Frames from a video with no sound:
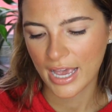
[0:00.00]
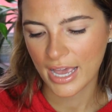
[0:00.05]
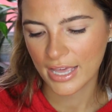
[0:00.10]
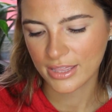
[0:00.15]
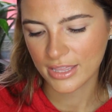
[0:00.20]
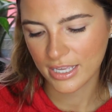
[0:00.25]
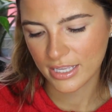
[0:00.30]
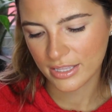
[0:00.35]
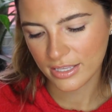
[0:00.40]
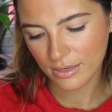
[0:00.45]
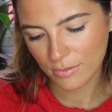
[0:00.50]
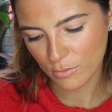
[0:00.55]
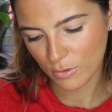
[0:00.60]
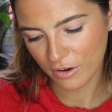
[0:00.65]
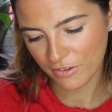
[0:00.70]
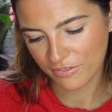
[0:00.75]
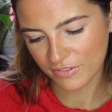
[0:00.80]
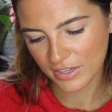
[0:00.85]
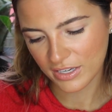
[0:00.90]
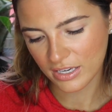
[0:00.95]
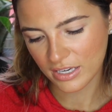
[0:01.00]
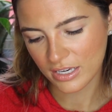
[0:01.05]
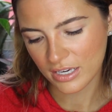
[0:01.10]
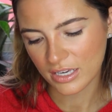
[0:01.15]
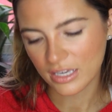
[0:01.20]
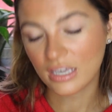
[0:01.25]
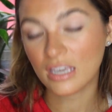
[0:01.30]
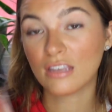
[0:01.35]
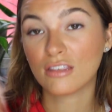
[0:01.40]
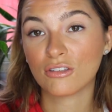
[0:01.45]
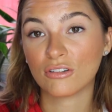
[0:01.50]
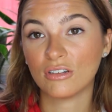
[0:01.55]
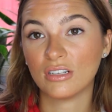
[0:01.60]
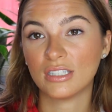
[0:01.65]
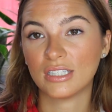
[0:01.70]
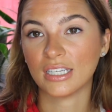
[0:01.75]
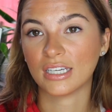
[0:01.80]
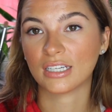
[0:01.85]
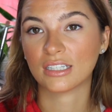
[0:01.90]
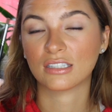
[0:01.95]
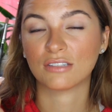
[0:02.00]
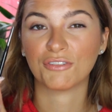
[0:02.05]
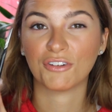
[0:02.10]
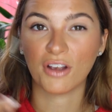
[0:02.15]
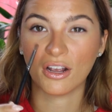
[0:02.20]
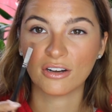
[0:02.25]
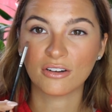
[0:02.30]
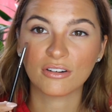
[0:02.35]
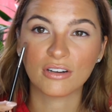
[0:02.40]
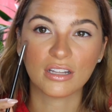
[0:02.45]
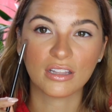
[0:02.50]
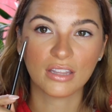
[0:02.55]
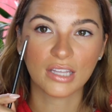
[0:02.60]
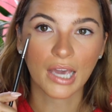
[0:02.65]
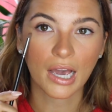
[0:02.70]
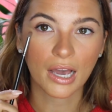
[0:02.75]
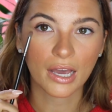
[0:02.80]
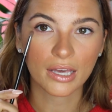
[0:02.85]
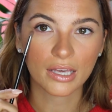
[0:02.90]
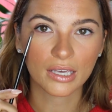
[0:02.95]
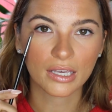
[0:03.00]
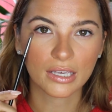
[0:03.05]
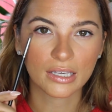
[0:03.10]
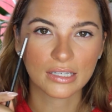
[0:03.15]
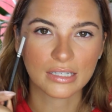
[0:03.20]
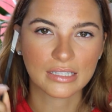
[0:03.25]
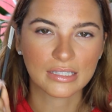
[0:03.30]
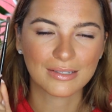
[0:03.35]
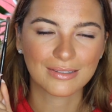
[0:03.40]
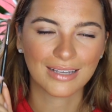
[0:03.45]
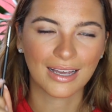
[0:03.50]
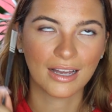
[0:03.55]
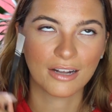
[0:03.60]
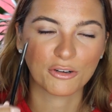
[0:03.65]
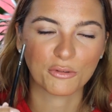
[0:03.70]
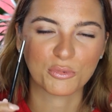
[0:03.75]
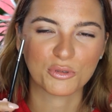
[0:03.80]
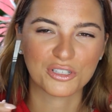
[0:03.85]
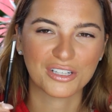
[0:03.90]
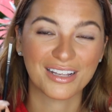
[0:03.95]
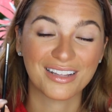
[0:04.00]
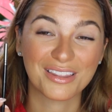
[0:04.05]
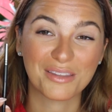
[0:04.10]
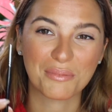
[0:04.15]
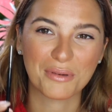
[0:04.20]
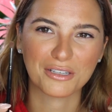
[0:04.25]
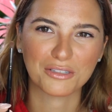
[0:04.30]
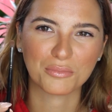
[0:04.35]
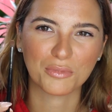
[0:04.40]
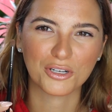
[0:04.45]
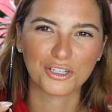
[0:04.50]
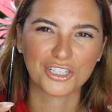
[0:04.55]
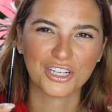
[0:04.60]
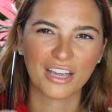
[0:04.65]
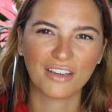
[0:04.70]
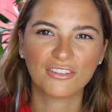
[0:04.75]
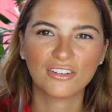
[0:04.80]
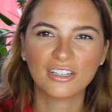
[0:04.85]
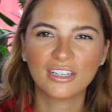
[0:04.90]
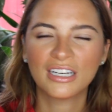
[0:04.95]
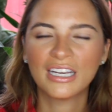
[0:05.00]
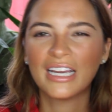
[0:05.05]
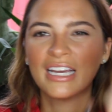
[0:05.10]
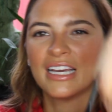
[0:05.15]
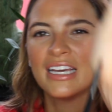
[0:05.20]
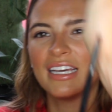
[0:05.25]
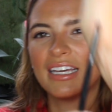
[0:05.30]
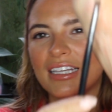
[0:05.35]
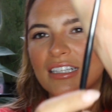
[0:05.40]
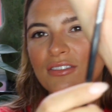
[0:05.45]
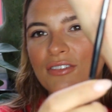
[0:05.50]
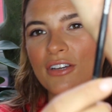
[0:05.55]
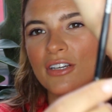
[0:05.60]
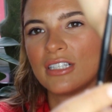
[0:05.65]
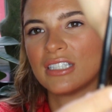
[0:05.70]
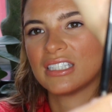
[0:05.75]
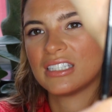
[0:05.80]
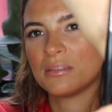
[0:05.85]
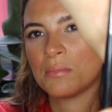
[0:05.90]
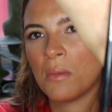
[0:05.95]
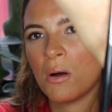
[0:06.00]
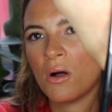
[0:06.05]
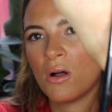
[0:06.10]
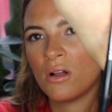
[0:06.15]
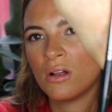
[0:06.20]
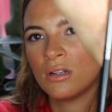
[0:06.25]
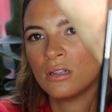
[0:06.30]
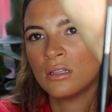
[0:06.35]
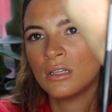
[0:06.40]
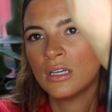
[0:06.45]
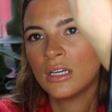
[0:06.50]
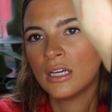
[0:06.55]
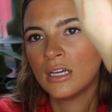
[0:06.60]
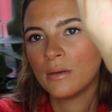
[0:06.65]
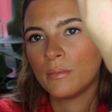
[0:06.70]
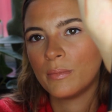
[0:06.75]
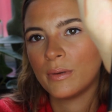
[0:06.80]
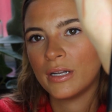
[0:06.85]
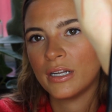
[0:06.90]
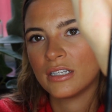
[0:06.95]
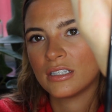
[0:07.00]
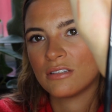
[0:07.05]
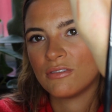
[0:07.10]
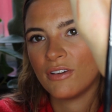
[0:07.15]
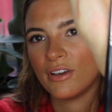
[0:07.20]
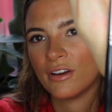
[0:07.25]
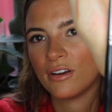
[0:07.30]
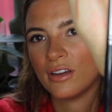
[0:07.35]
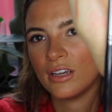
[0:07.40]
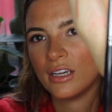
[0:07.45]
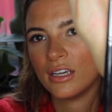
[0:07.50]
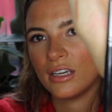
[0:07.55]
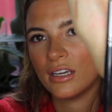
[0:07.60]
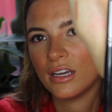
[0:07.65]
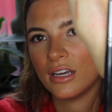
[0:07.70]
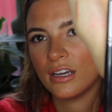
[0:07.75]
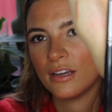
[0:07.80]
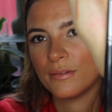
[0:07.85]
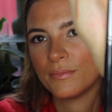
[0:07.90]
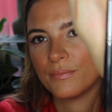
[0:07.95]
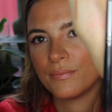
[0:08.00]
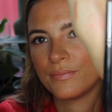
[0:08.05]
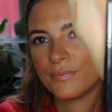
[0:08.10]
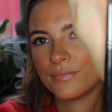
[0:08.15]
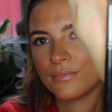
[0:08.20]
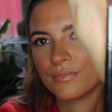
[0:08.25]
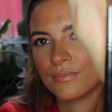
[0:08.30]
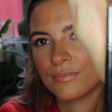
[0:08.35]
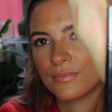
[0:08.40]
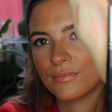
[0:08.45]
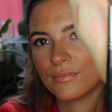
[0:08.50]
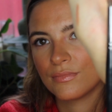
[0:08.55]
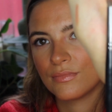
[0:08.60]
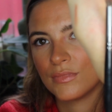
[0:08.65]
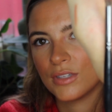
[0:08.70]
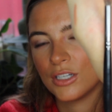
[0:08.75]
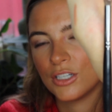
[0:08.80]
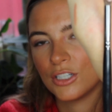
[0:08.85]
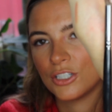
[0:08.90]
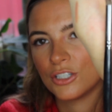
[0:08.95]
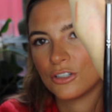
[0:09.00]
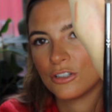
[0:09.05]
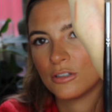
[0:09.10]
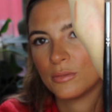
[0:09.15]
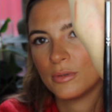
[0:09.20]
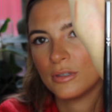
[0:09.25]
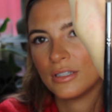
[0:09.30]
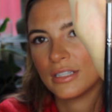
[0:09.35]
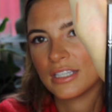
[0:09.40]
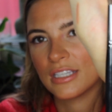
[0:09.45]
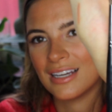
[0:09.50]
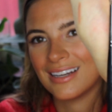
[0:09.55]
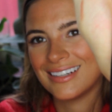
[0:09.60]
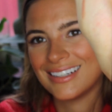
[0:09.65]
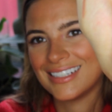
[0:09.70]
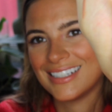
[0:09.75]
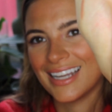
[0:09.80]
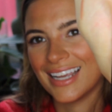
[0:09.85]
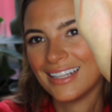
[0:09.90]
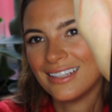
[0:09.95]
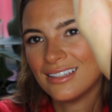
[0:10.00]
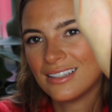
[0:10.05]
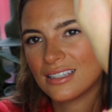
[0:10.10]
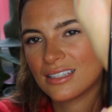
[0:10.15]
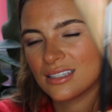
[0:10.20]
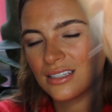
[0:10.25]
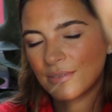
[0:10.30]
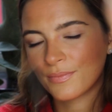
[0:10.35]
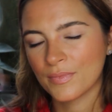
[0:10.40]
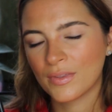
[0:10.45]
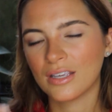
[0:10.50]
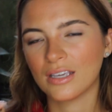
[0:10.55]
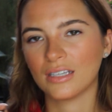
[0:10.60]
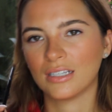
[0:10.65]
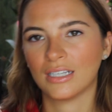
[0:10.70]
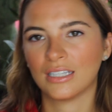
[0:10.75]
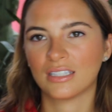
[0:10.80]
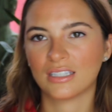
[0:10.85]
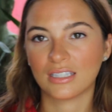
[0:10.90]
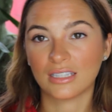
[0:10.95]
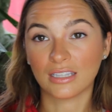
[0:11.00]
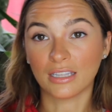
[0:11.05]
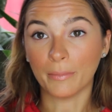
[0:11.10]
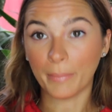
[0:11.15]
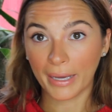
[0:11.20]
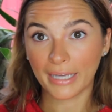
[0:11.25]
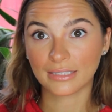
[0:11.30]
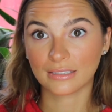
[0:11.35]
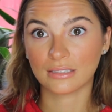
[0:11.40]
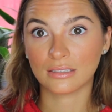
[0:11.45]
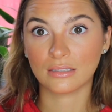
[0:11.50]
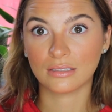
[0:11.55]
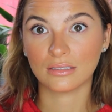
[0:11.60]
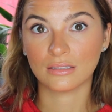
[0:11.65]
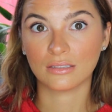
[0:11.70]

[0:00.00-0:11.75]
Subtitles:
And then the Morphe E36 for underneath the eye is 100% the best brush ever. It's very small, but it's very durable. It's not dense. It's the best.